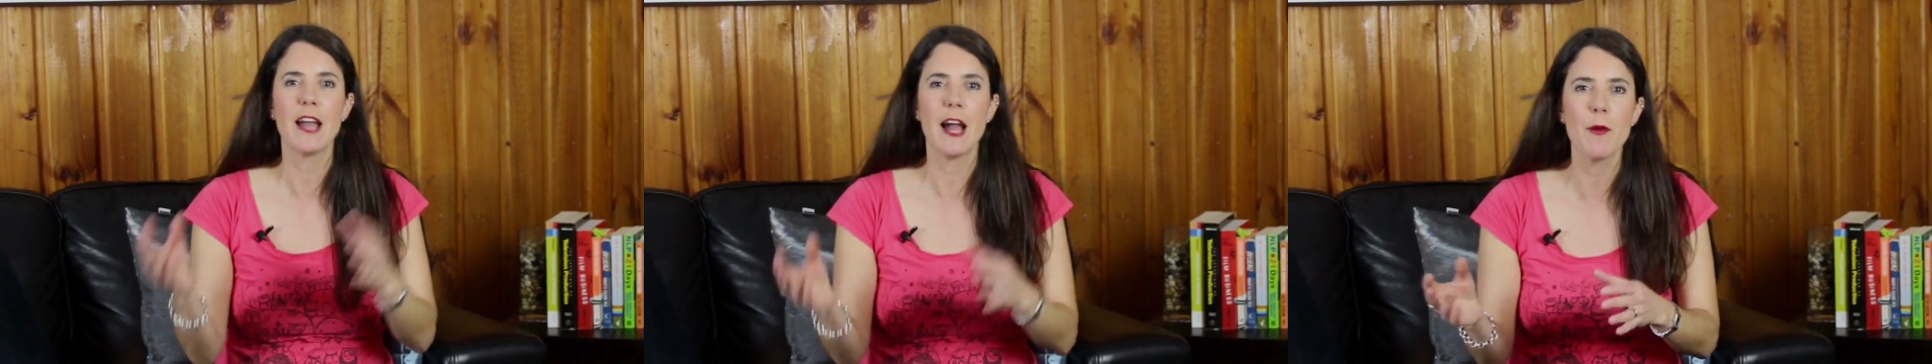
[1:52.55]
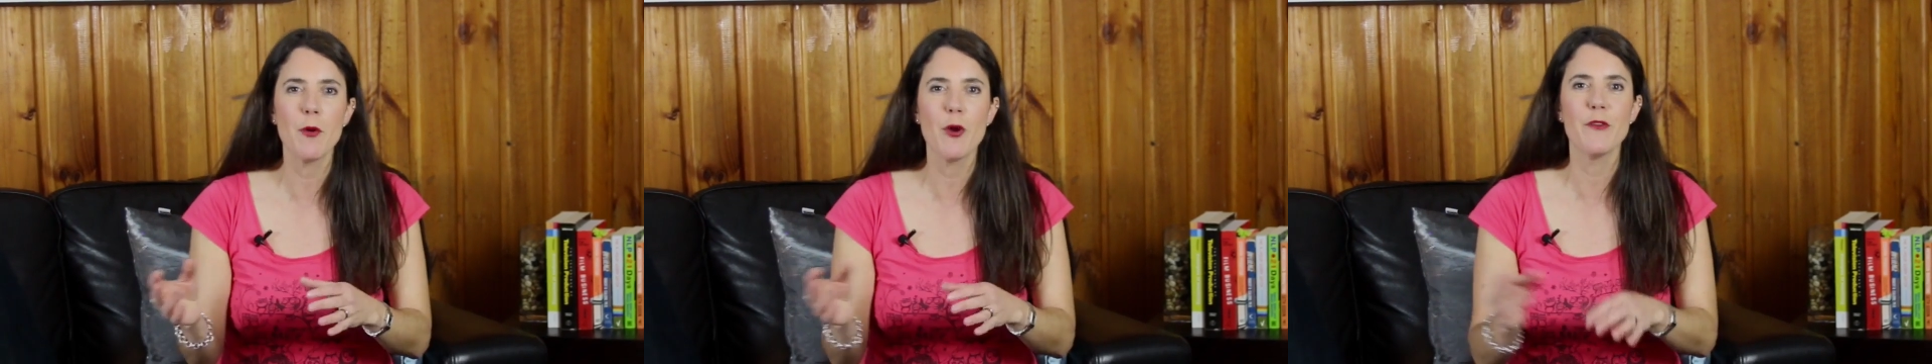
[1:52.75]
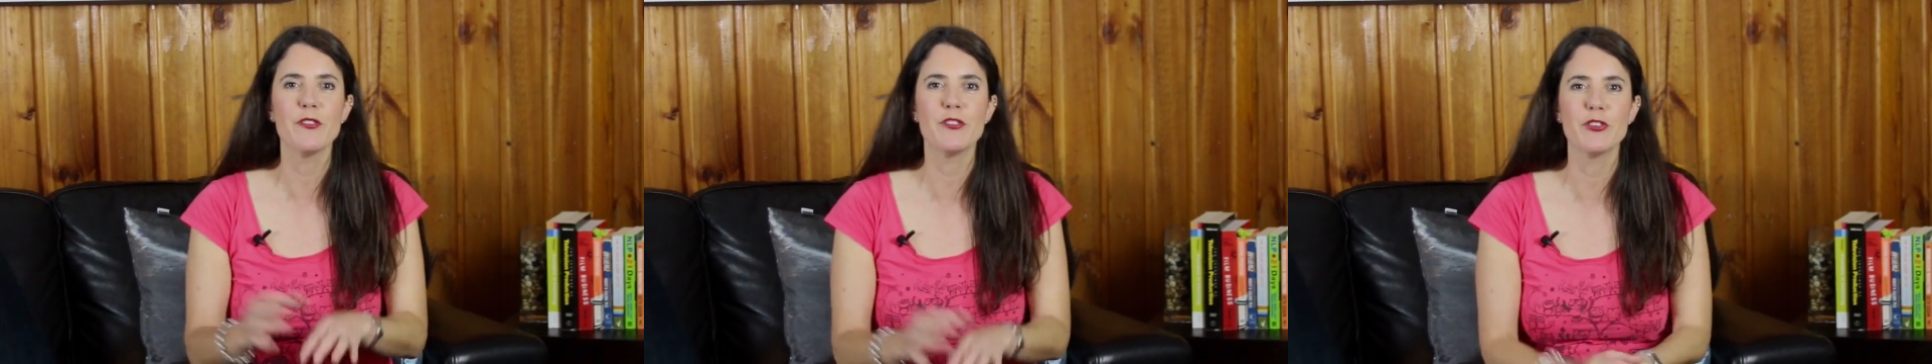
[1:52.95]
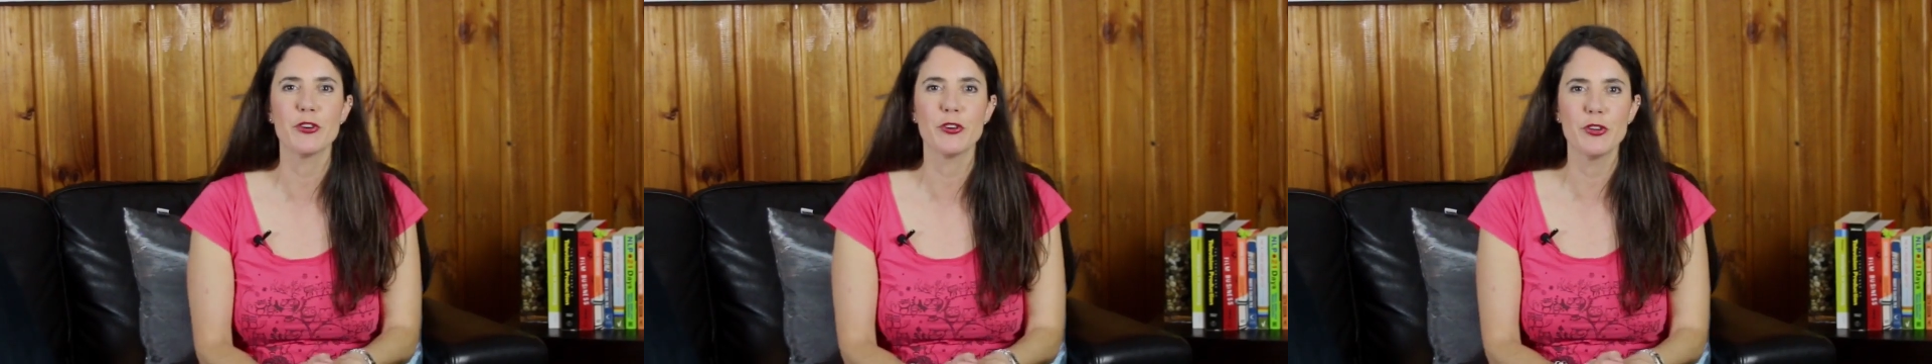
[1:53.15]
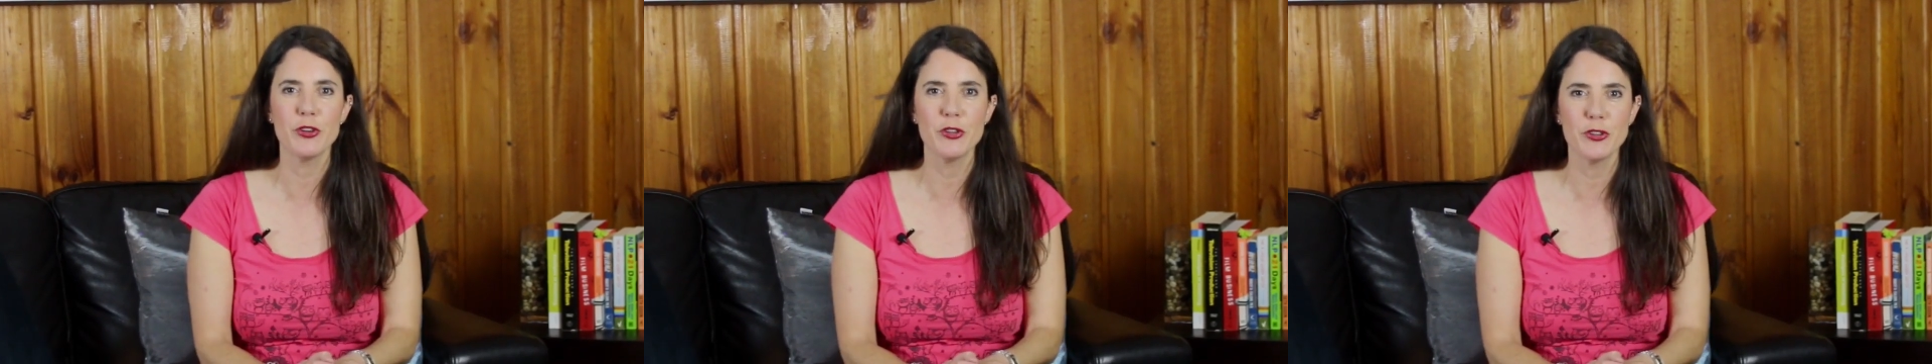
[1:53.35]
come over to
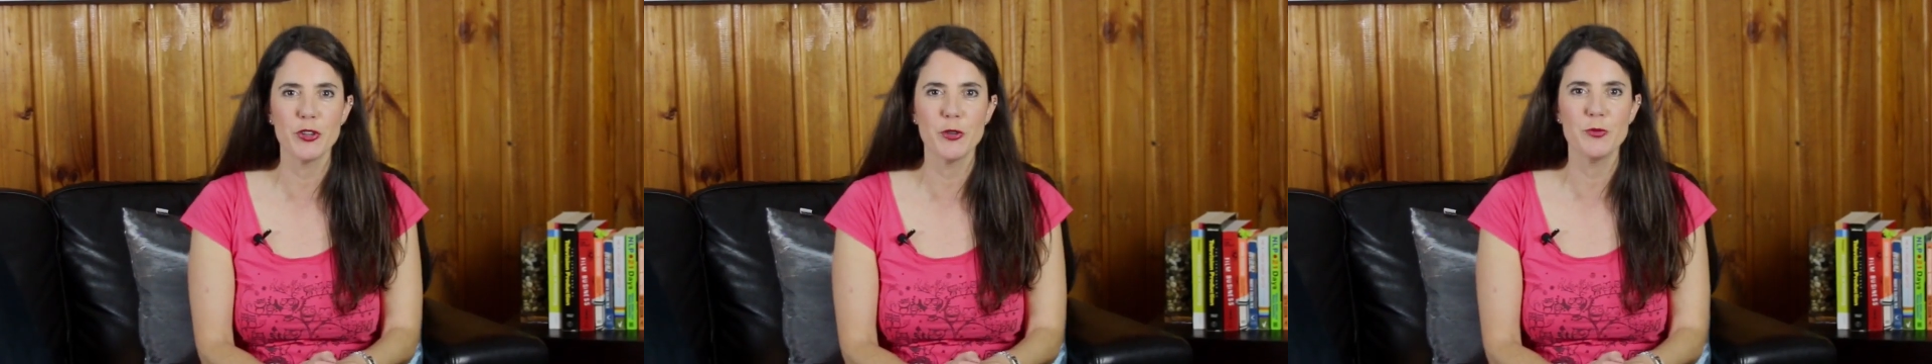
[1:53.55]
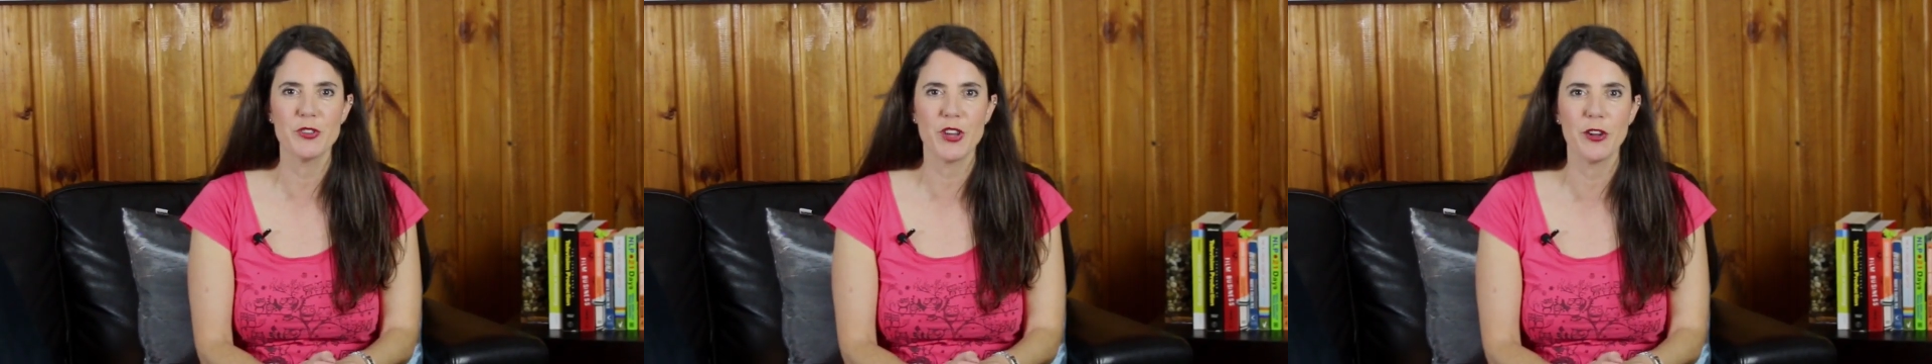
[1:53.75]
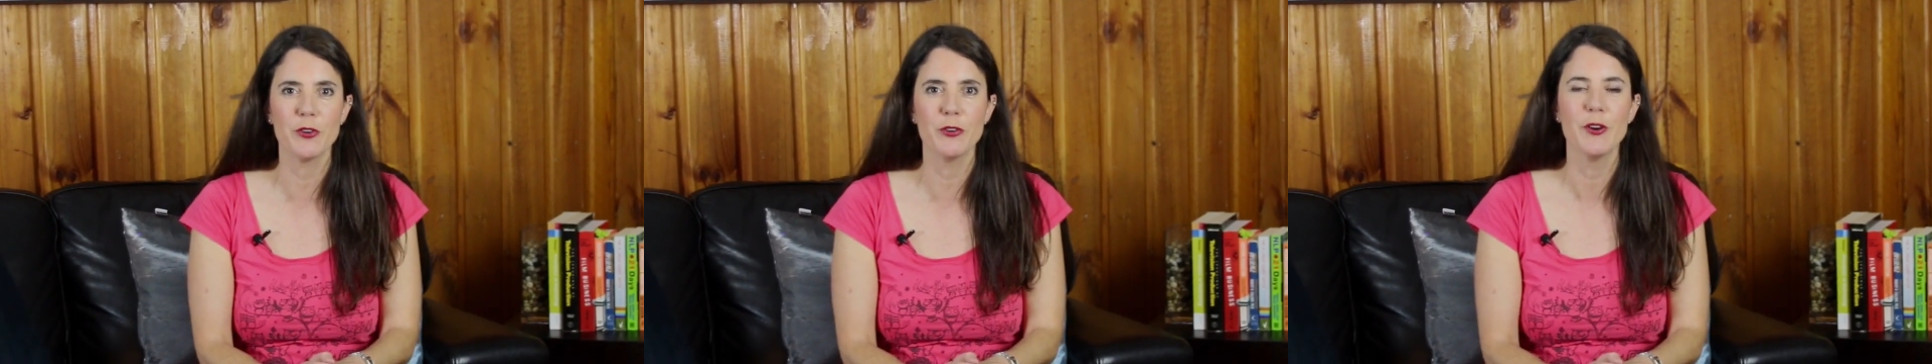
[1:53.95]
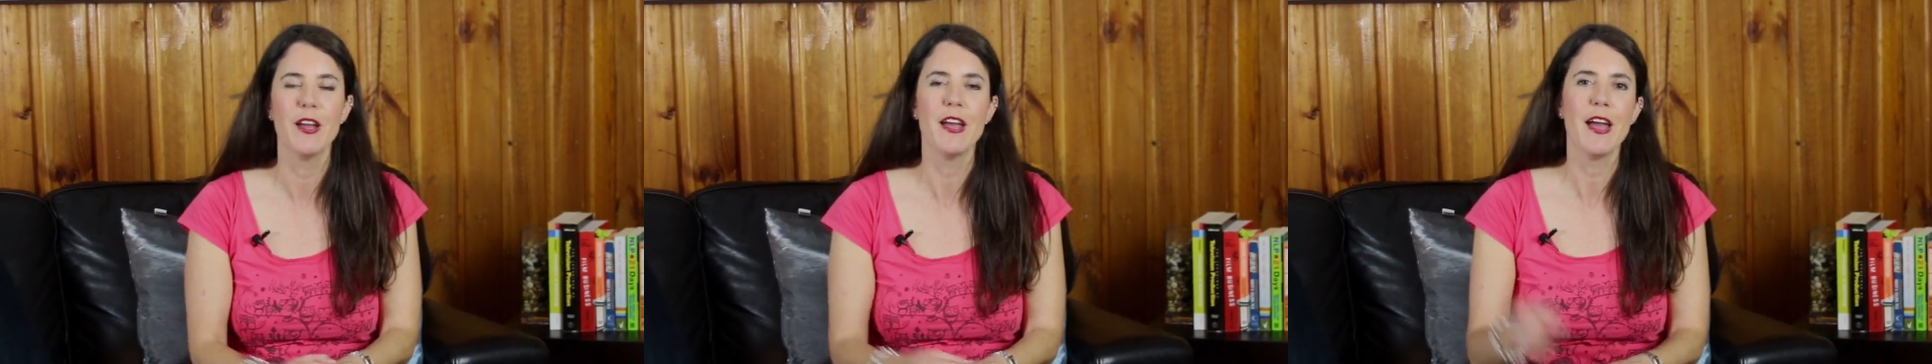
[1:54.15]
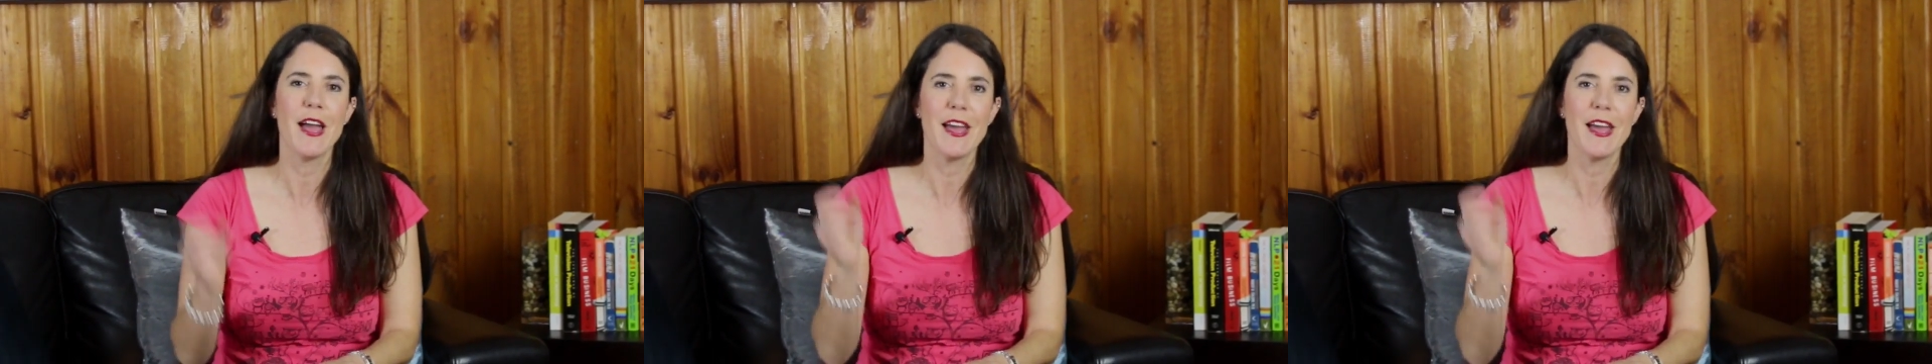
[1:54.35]
your YouTube channel